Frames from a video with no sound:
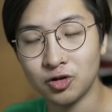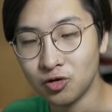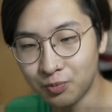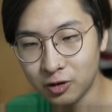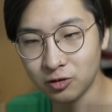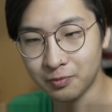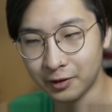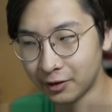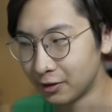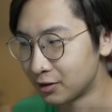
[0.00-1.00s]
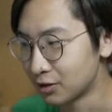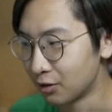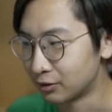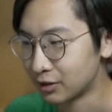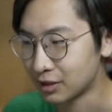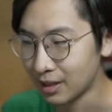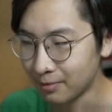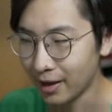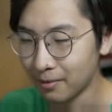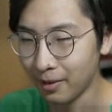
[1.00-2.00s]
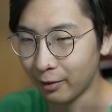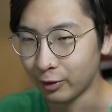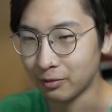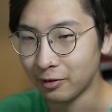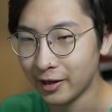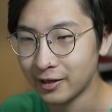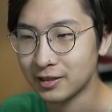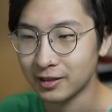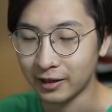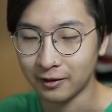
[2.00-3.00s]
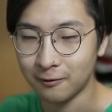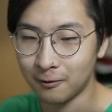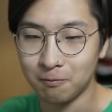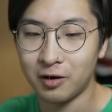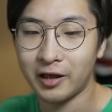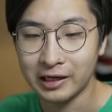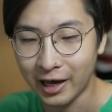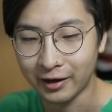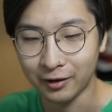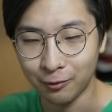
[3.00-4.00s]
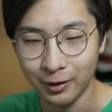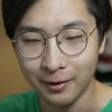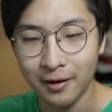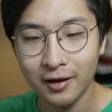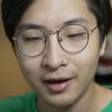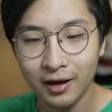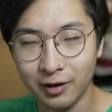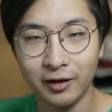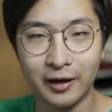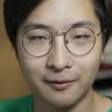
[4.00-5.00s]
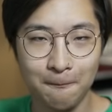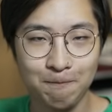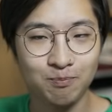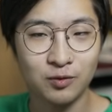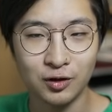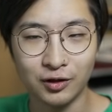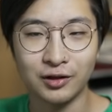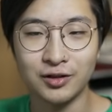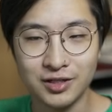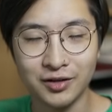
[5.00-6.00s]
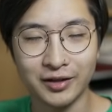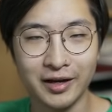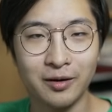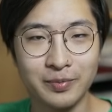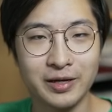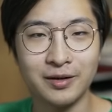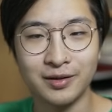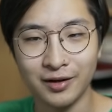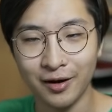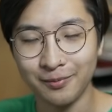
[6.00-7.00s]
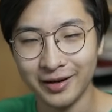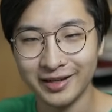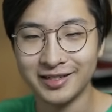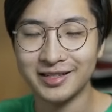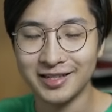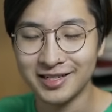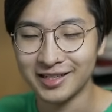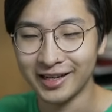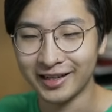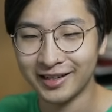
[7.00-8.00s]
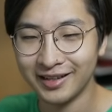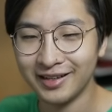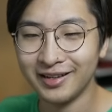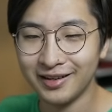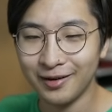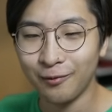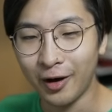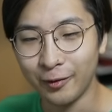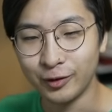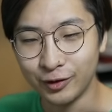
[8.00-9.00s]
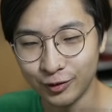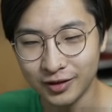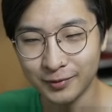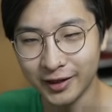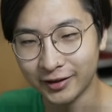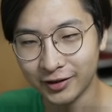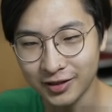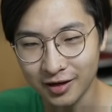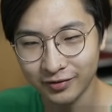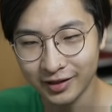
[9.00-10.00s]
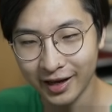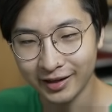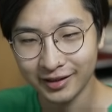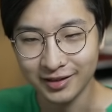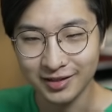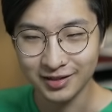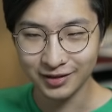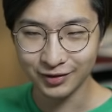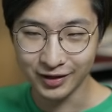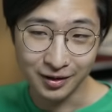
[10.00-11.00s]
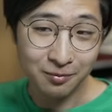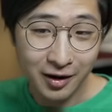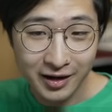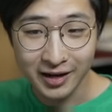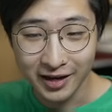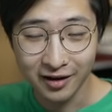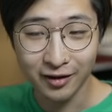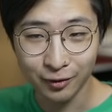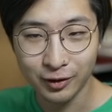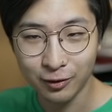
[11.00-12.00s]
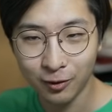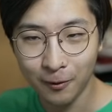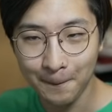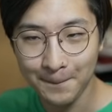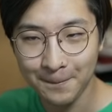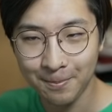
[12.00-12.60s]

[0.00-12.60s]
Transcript: super, super good. So just keep that in mind when you play this. Like, you're probably not going to win. But like, you'll still get LP, you know? But it's just like, why would you subject yourself to that? Because you need to pray to hit on the reroll